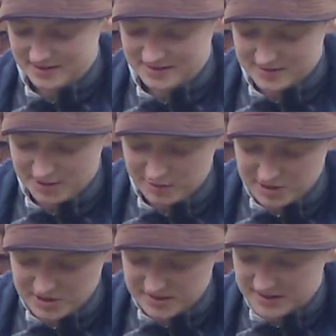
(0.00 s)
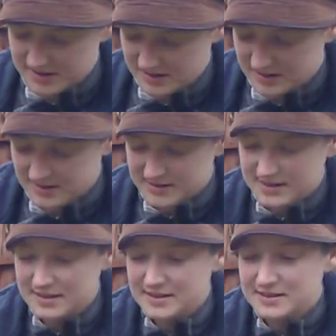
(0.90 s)
So I just
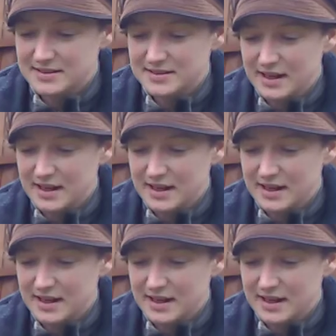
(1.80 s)
tease this